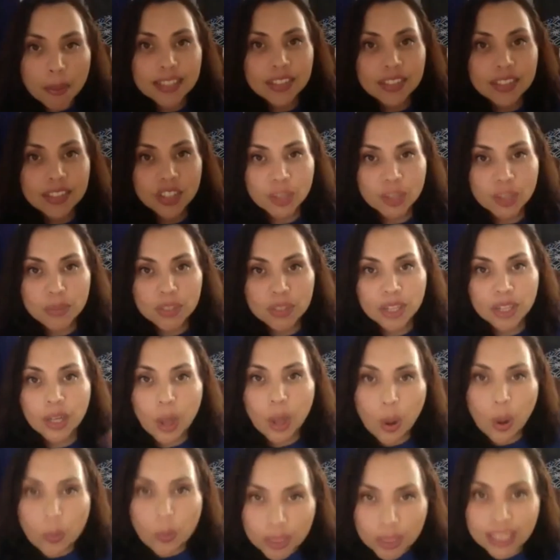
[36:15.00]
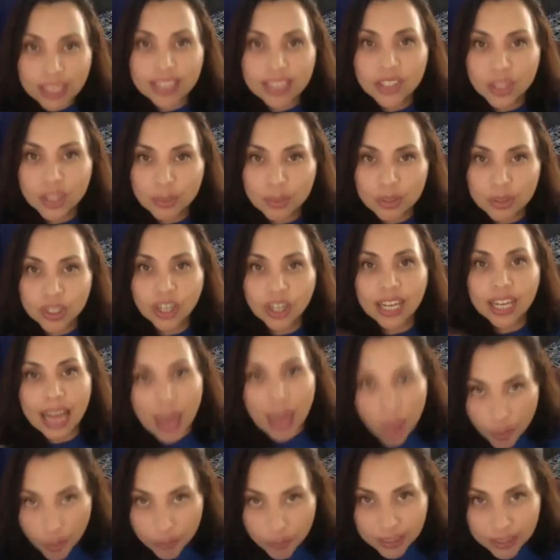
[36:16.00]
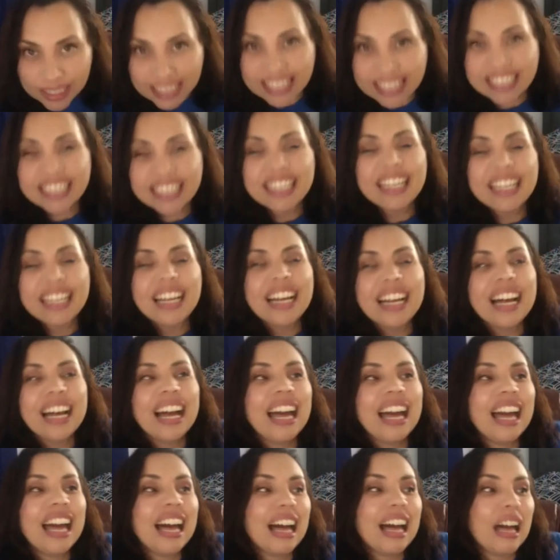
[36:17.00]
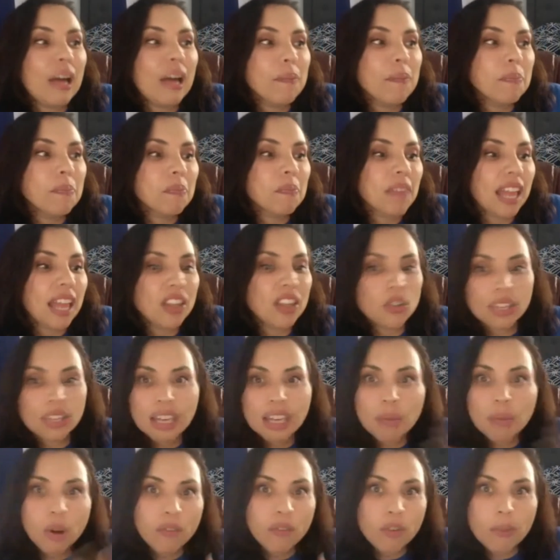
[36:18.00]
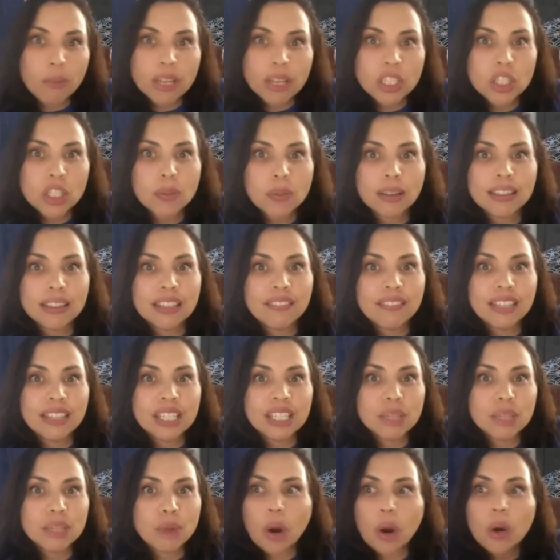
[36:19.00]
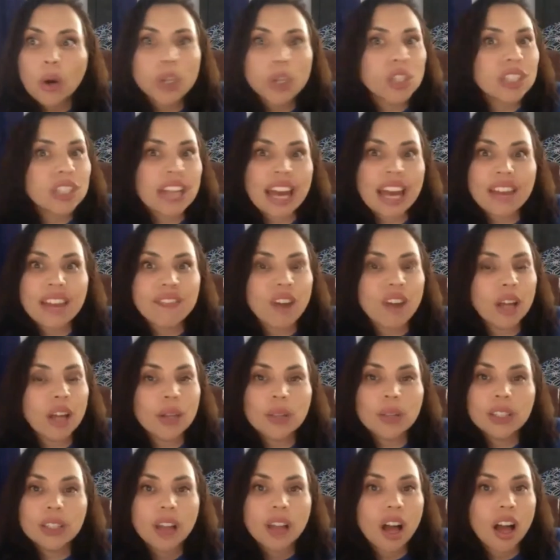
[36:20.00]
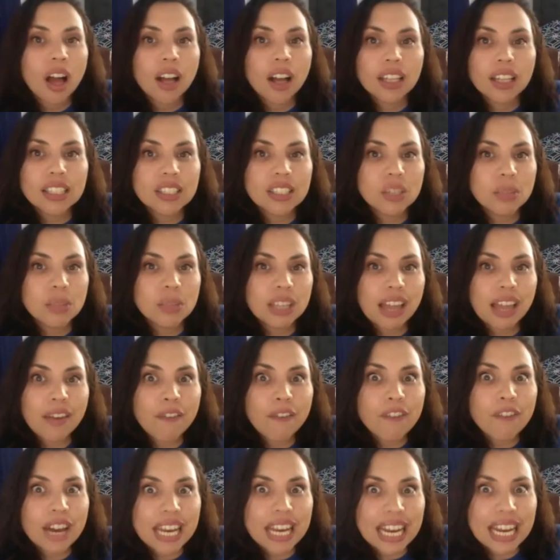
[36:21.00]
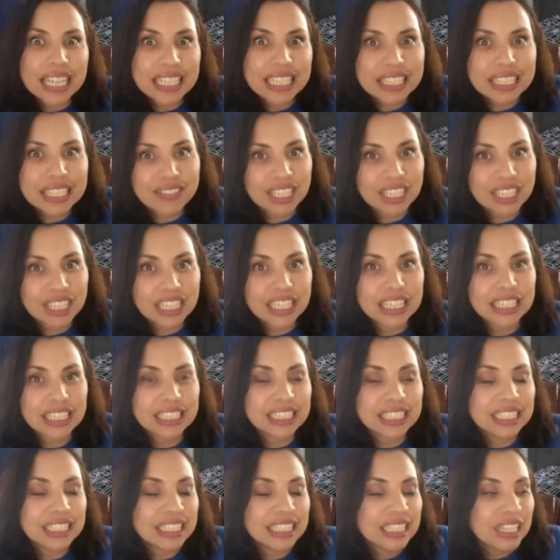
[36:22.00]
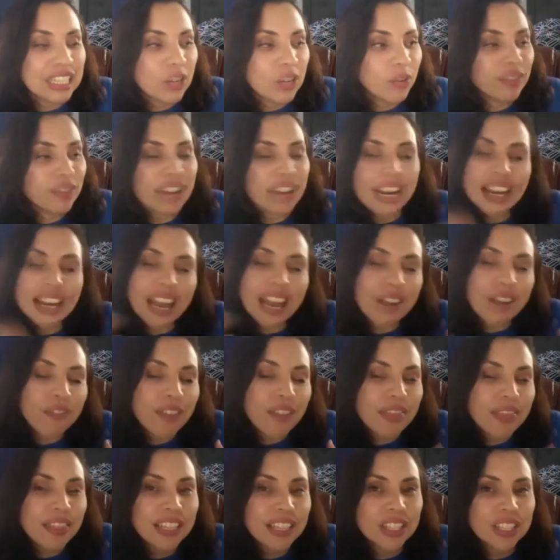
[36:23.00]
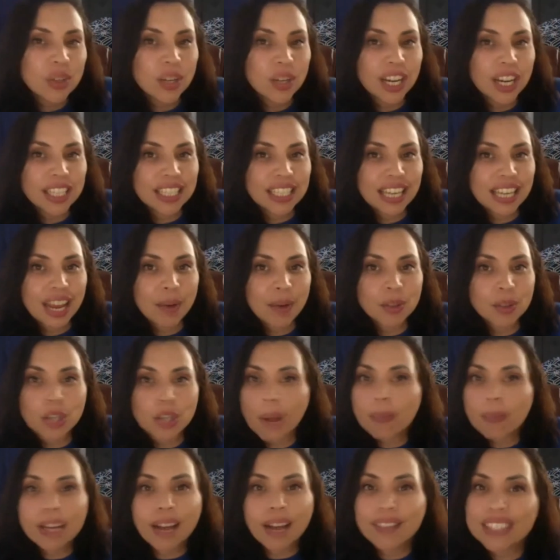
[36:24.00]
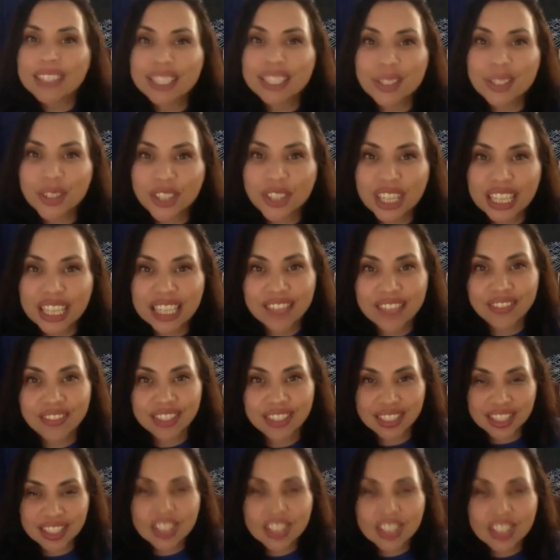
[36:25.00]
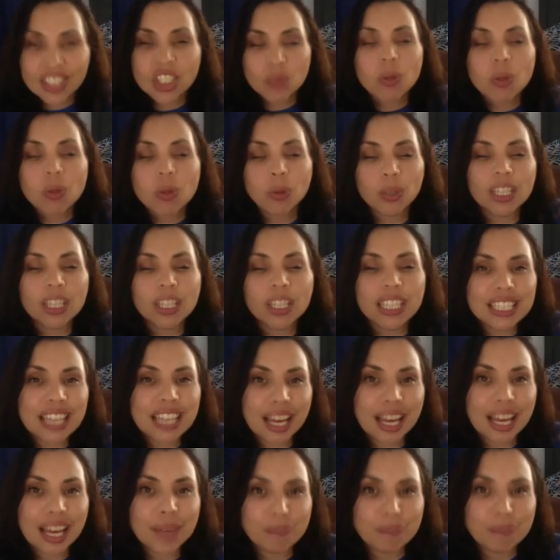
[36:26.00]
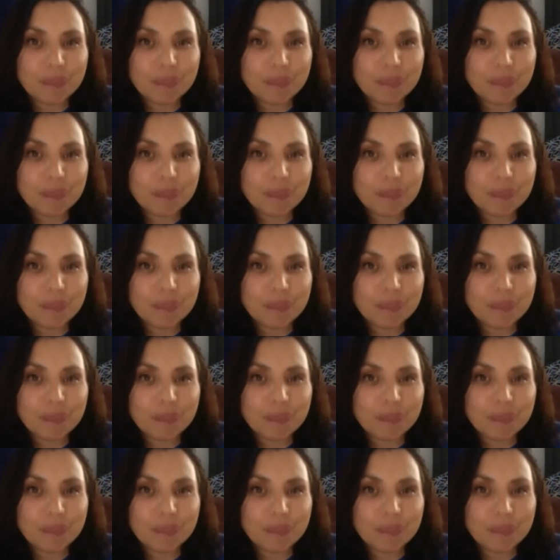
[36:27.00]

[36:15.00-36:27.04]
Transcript: Jumpstart, OP Jumpstart LB. And you can get more information about the event tomorrow, or just kind of follow along because there's going to be a lot of fun activity. And we've got a lot of fun things going on today. We're dropping off senior gifts. It's just been a really good time.